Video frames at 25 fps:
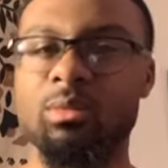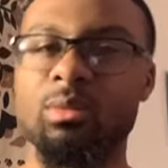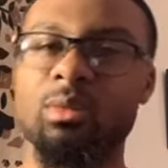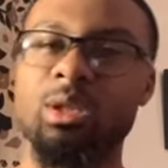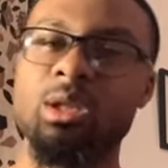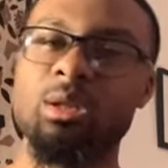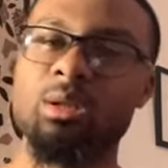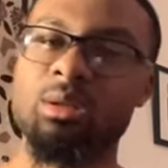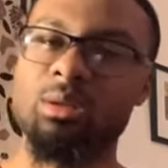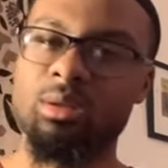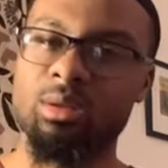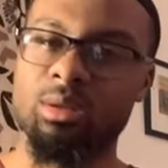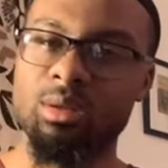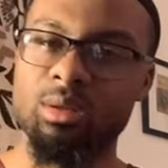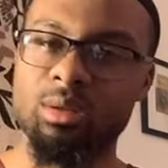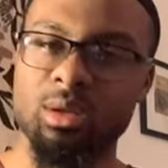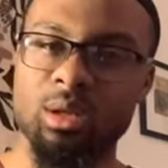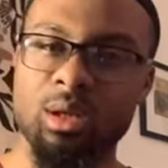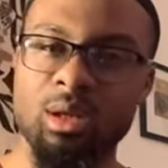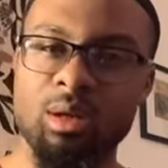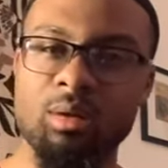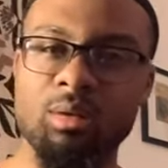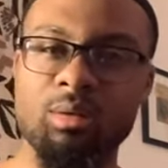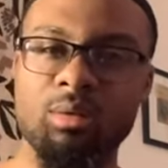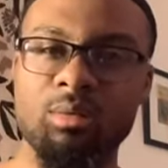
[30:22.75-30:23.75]
he sits
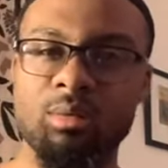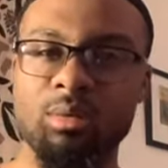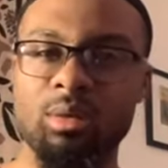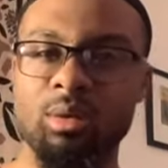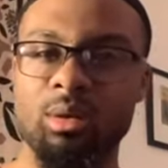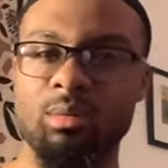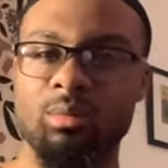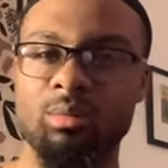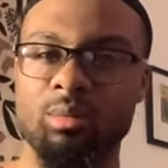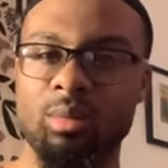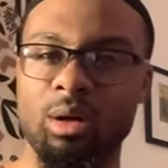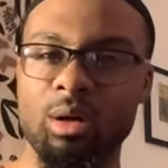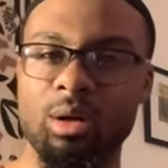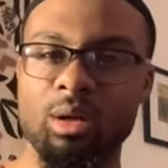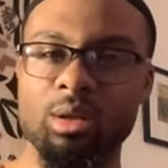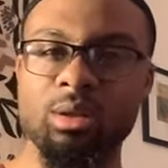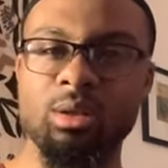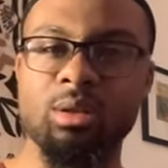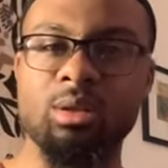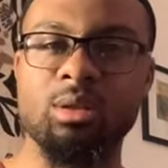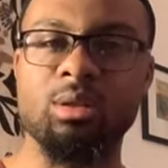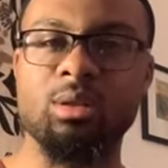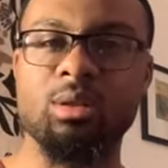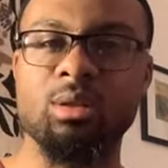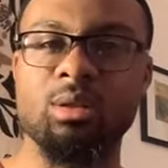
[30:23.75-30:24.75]
down,
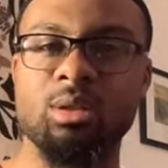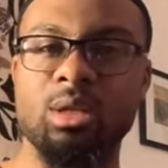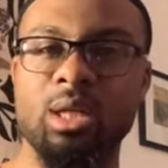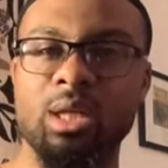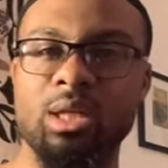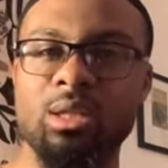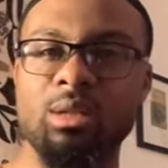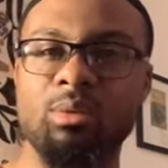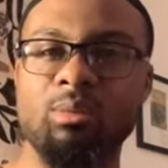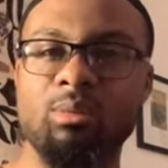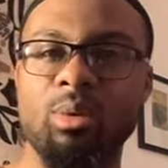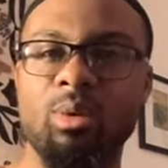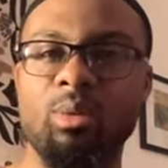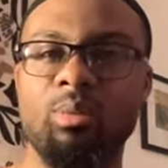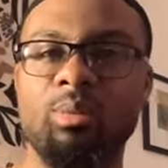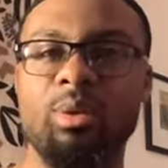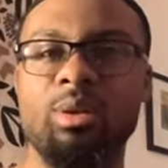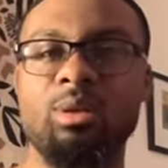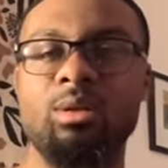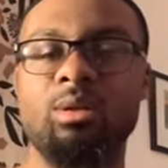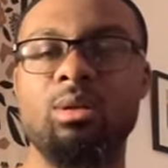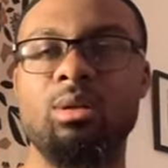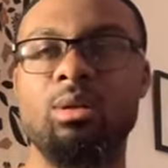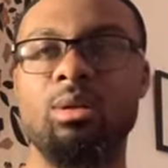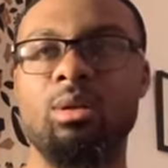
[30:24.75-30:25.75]
pauses, takes a
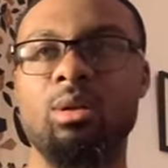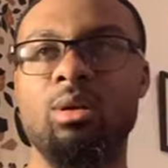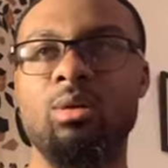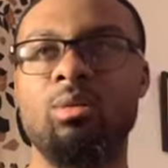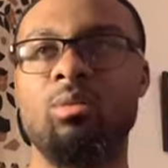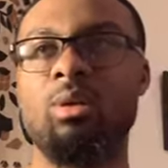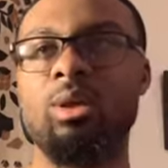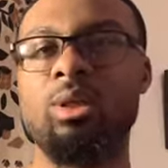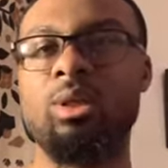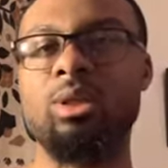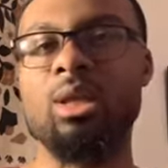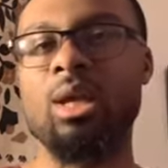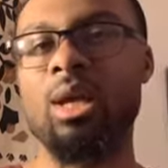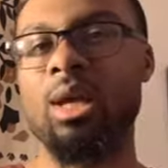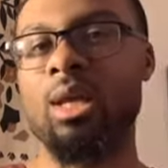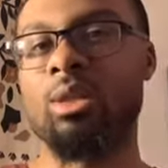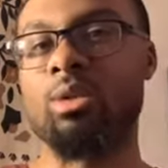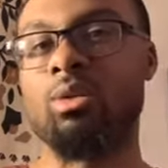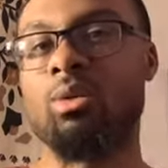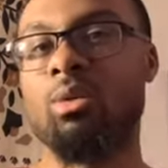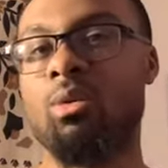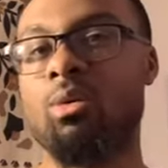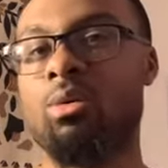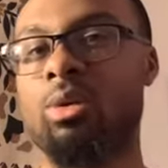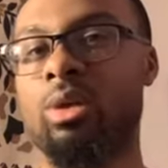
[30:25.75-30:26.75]
moment. What's the end
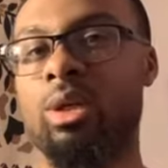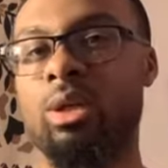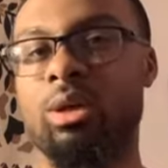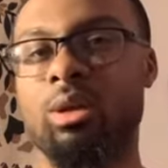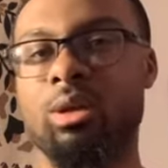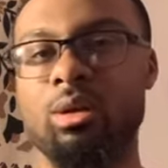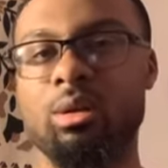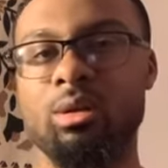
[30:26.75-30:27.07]
goal here?